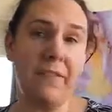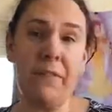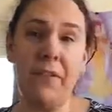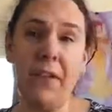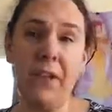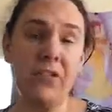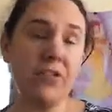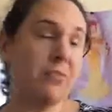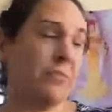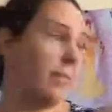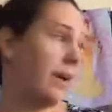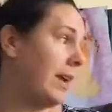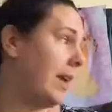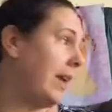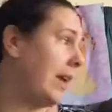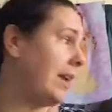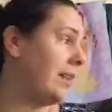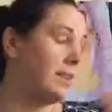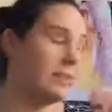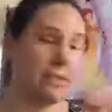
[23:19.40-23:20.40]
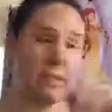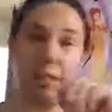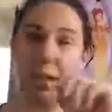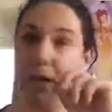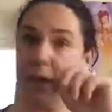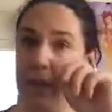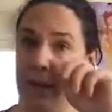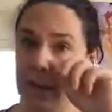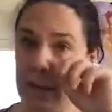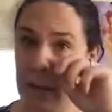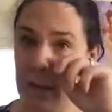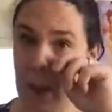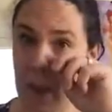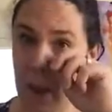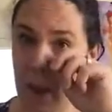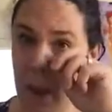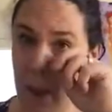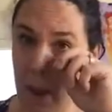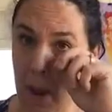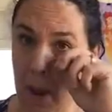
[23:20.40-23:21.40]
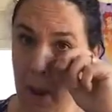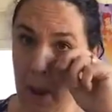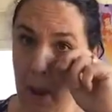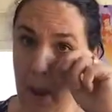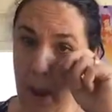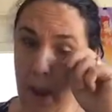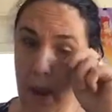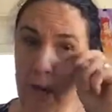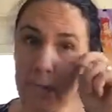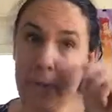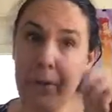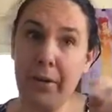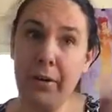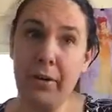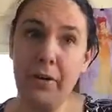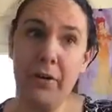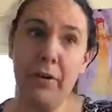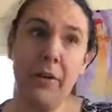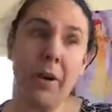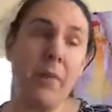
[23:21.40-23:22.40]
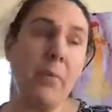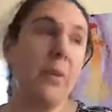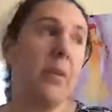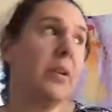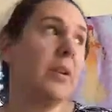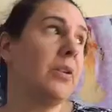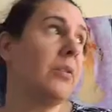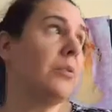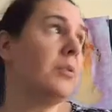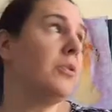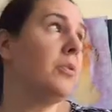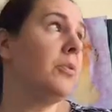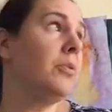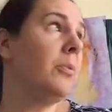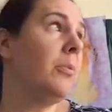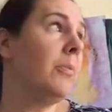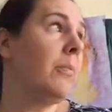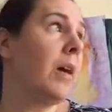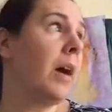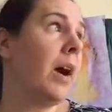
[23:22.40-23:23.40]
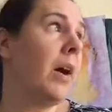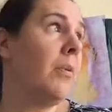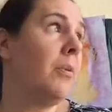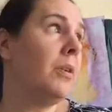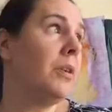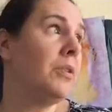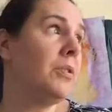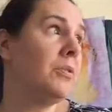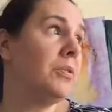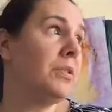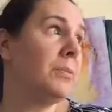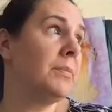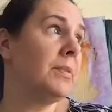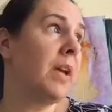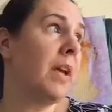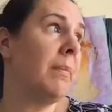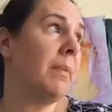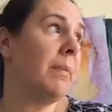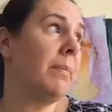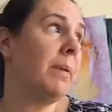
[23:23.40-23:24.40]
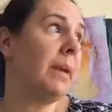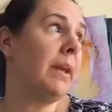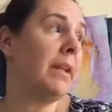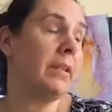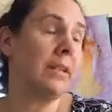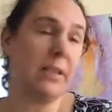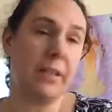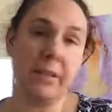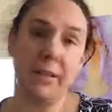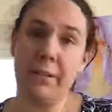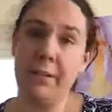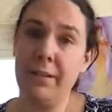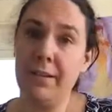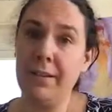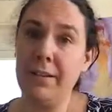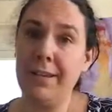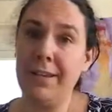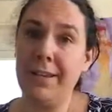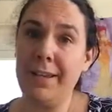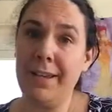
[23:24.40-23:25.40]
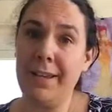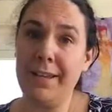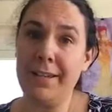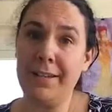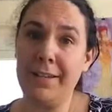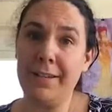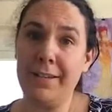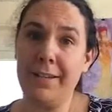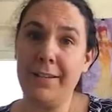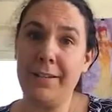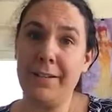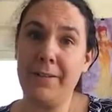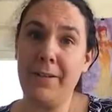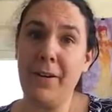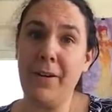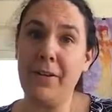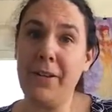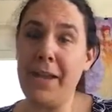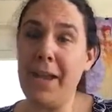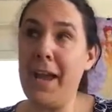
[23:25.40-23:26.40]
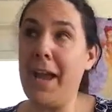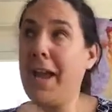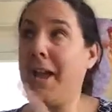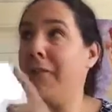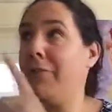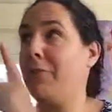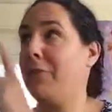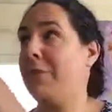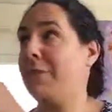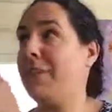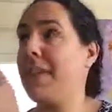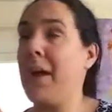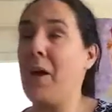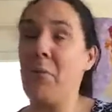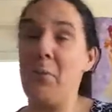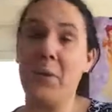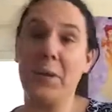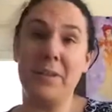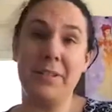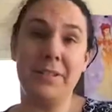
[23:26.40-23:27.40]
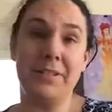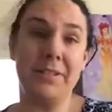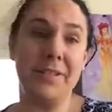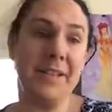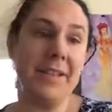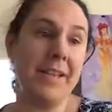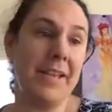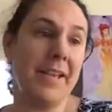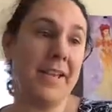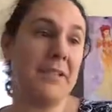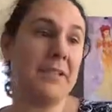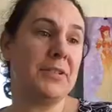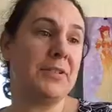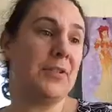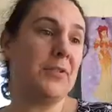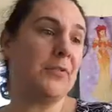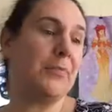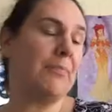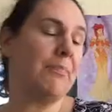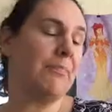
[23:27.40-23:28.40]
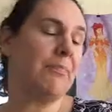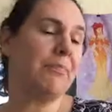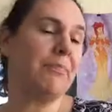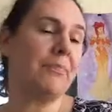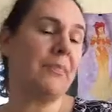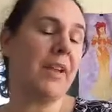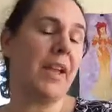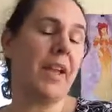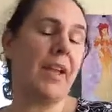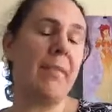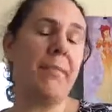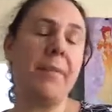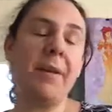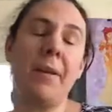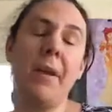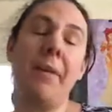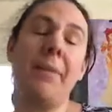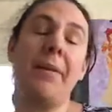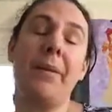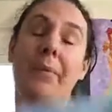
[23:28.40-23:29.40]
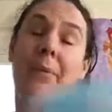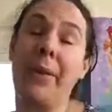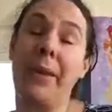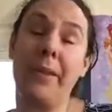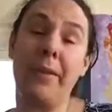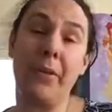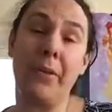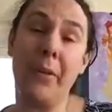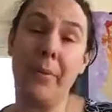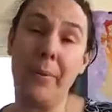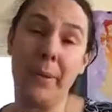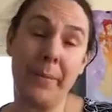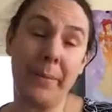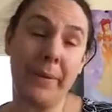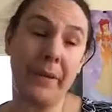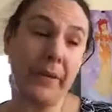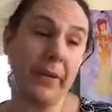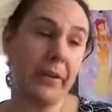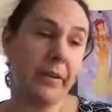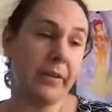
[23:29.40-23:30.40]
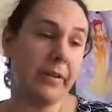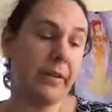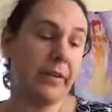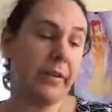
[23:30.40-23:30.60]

I finished my Elsa, and I'm like, oh, I want to do some diamond painting, and all I have was that one, and so I'm gonna wait though. I'm gonna be good.